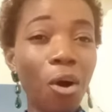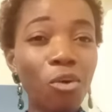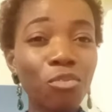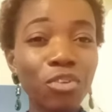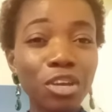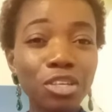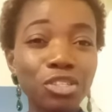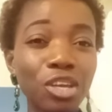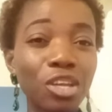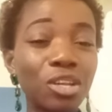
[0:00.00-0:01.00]

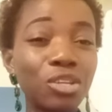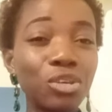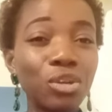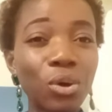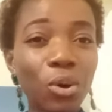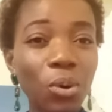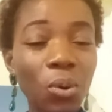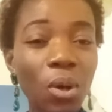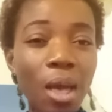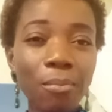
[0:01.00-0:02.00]
office and, you
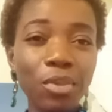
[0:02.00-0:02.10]
know,